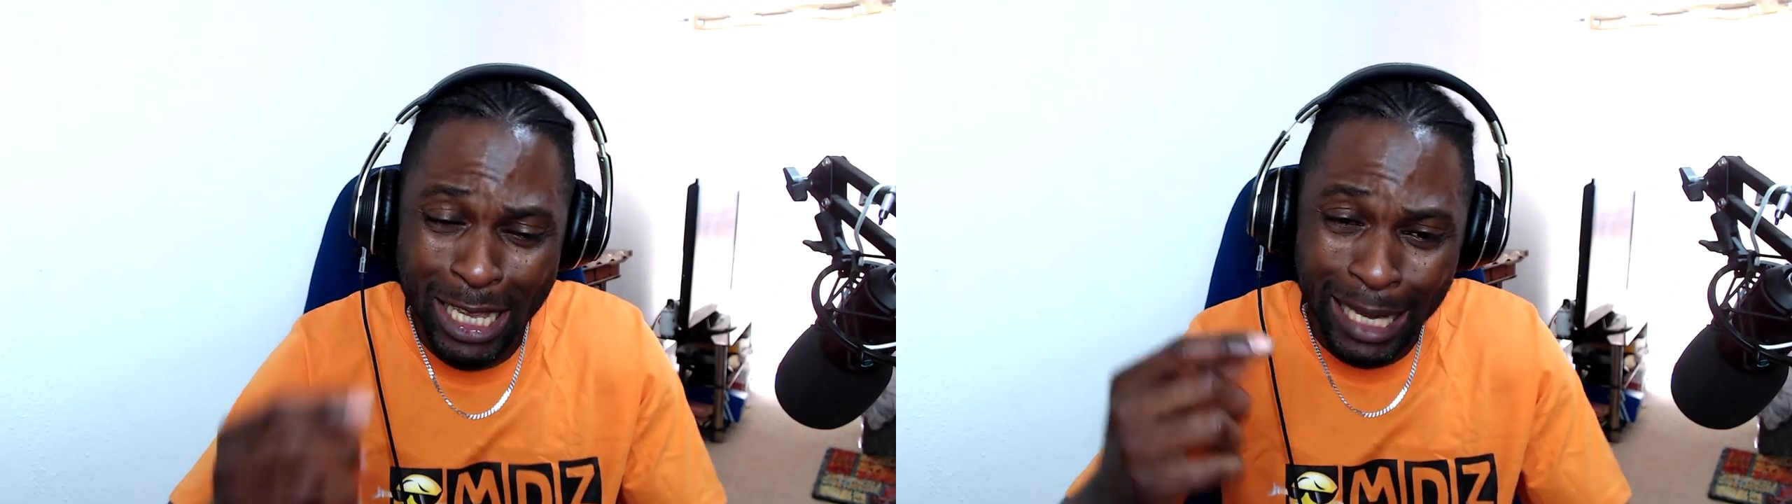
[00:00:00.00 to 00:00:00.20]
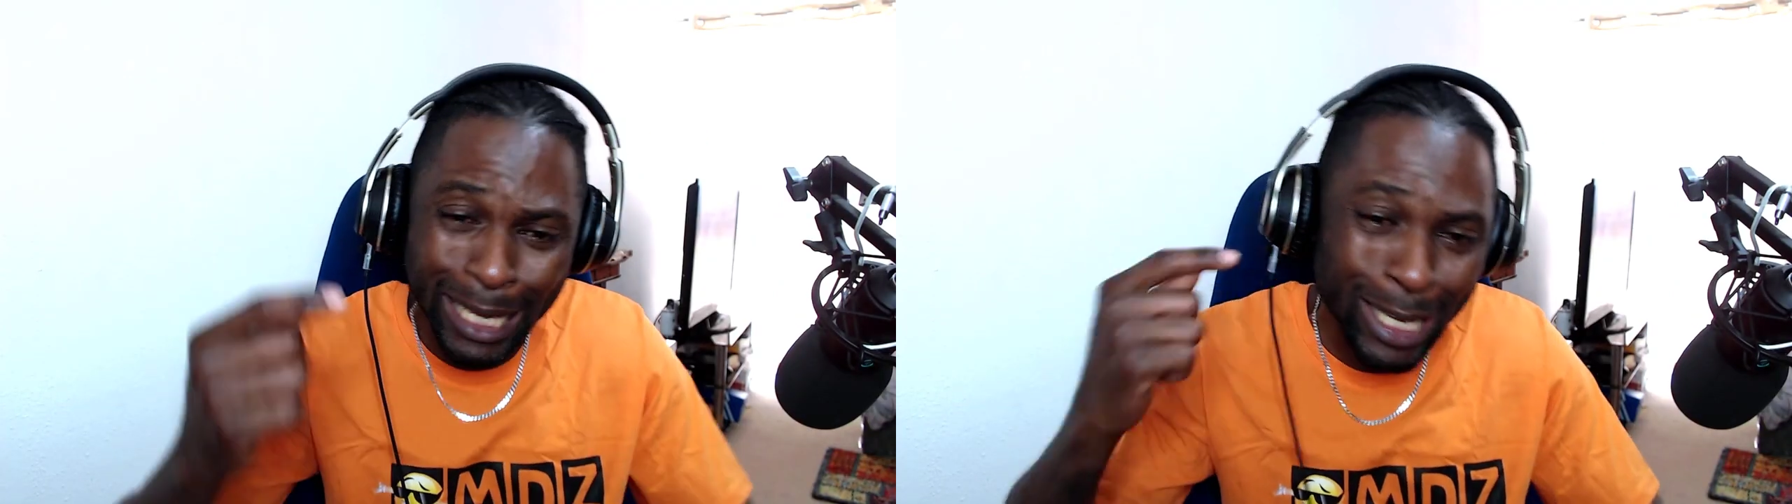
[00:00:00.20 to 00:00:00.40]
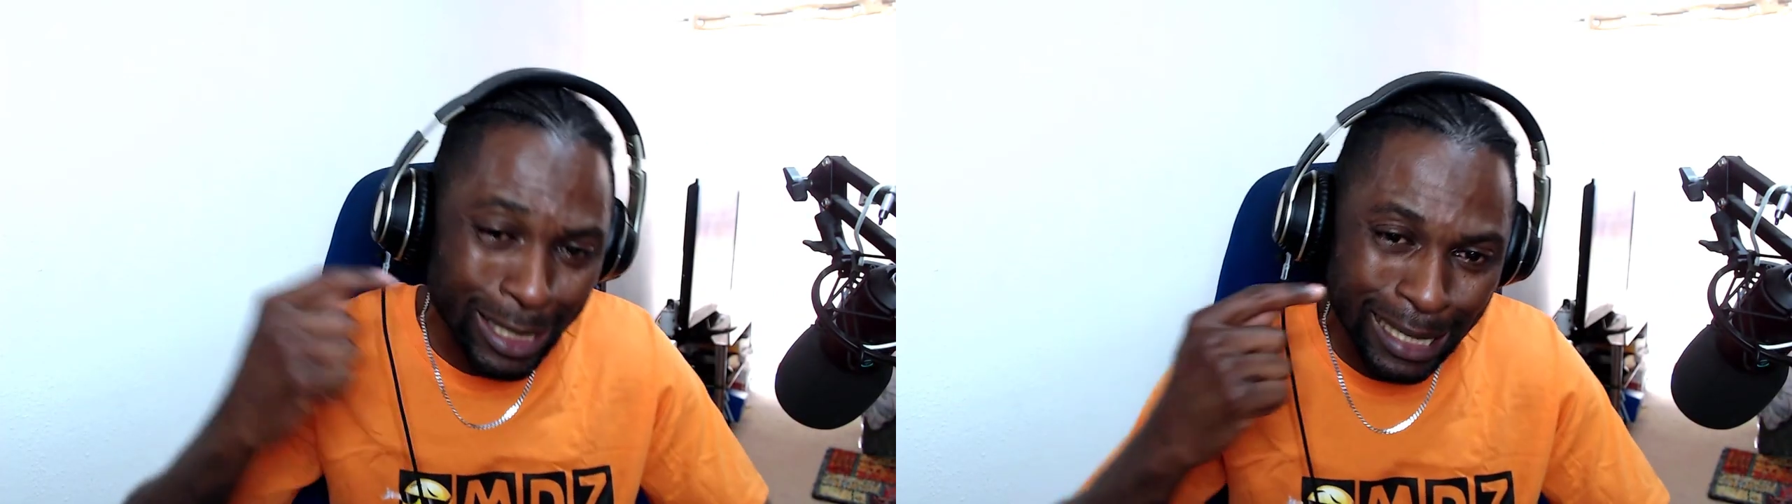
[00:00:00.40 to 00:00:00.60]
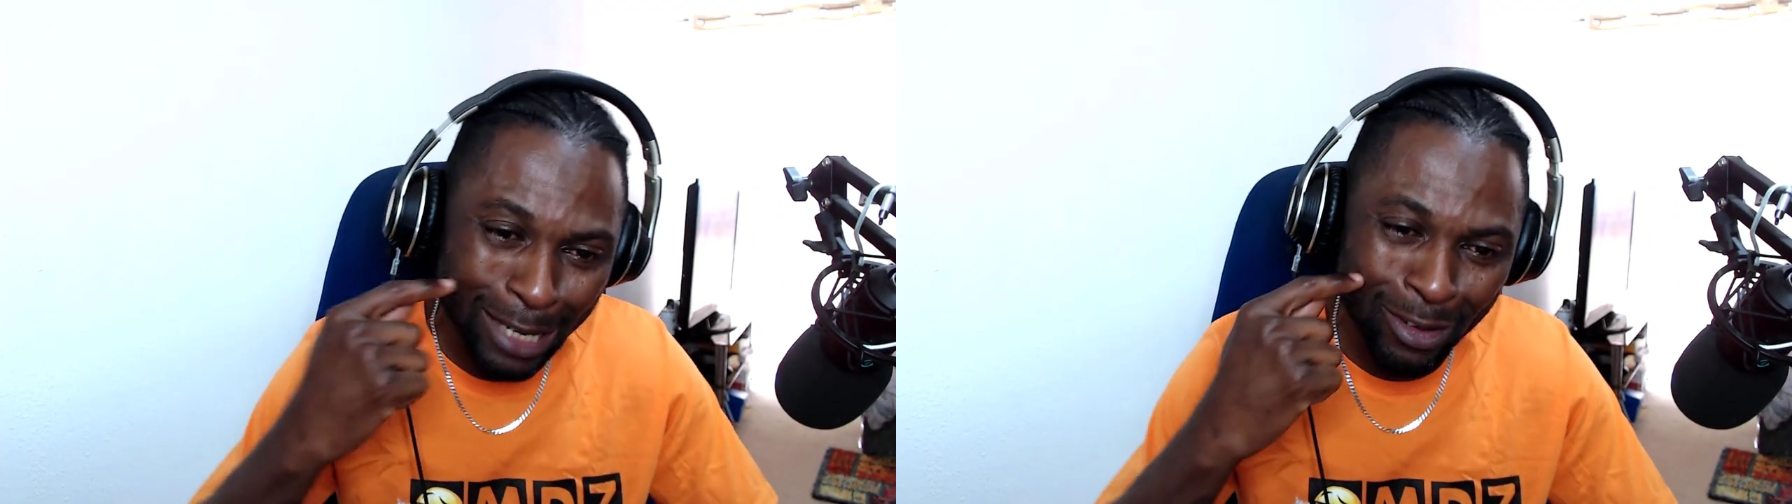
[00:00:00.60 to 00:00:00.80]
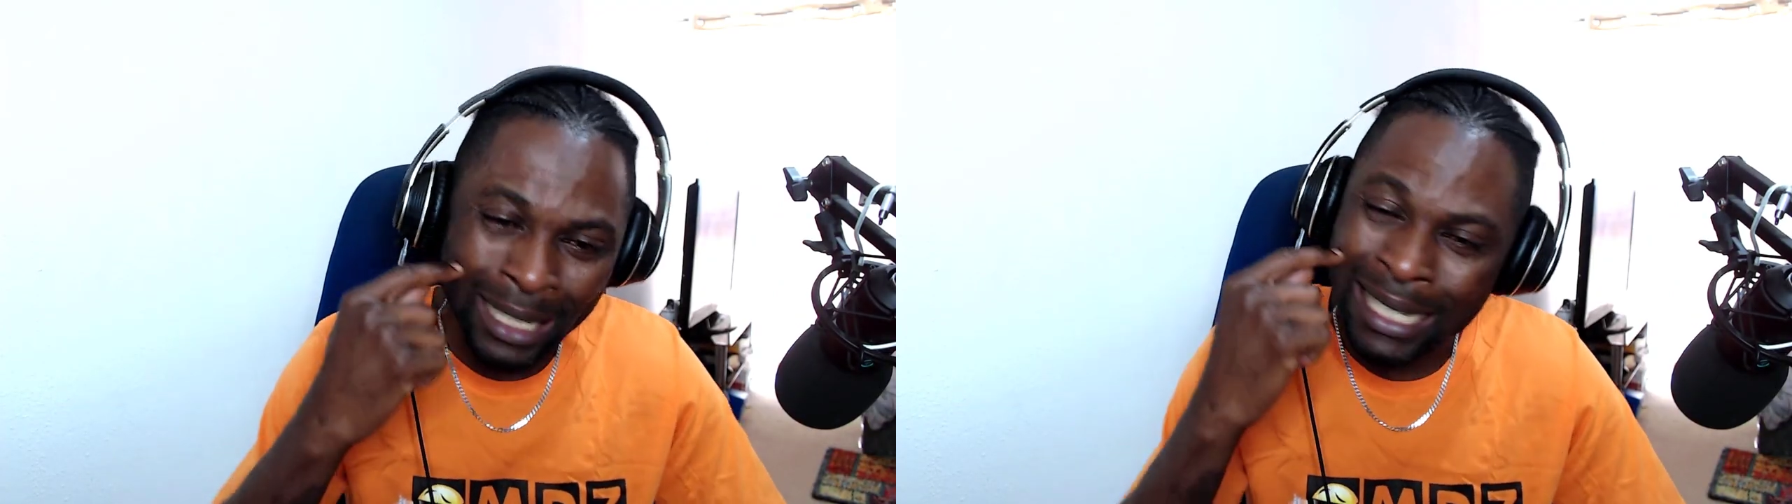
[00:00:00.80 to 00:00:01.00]
hear the
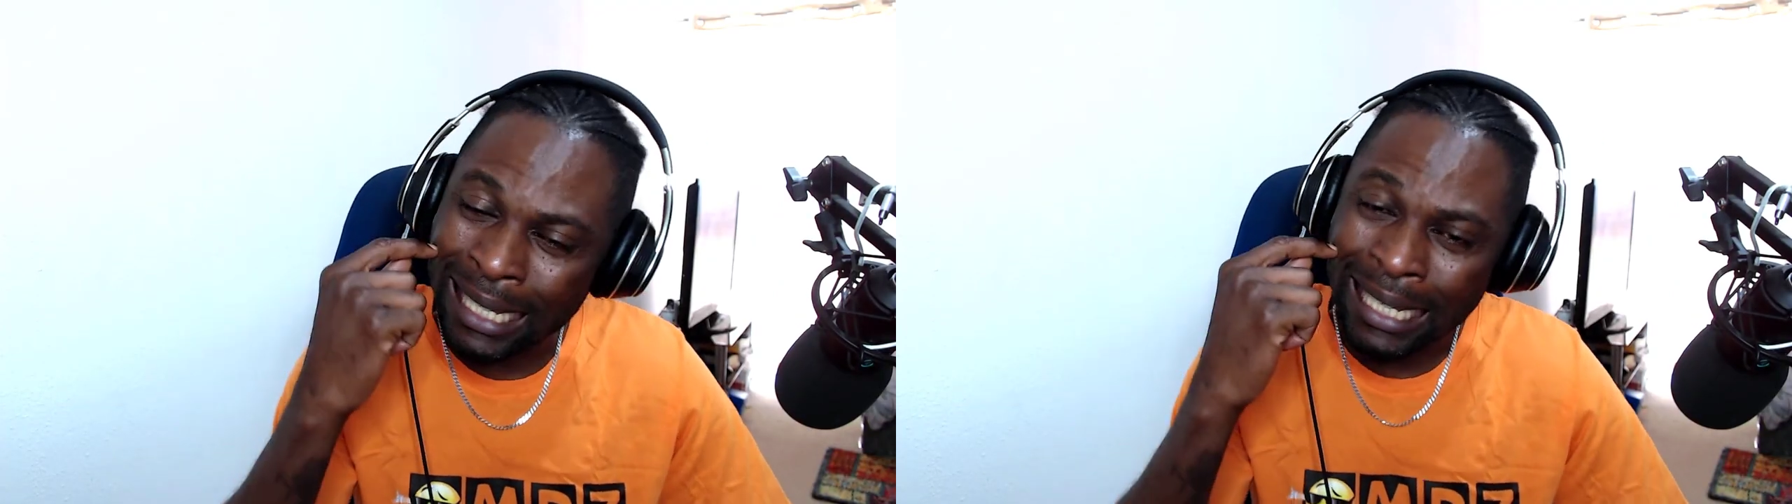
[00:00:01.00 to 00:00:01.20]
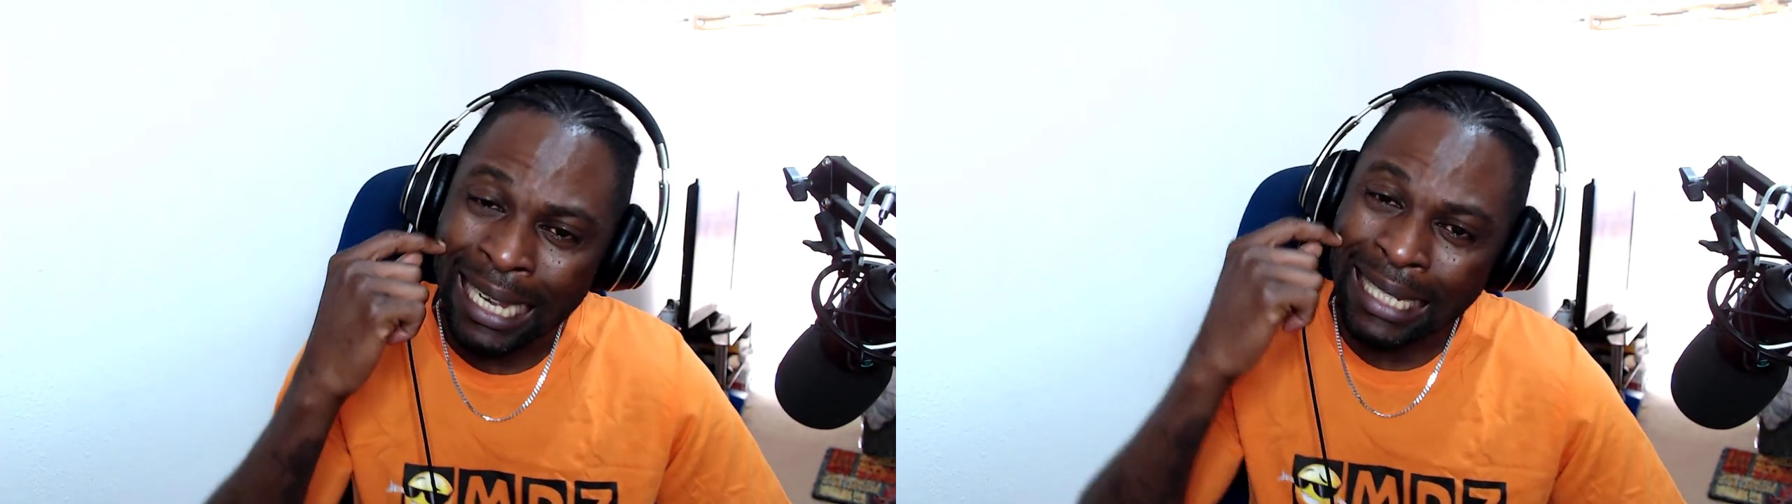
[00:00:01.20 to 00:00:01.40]
lyrics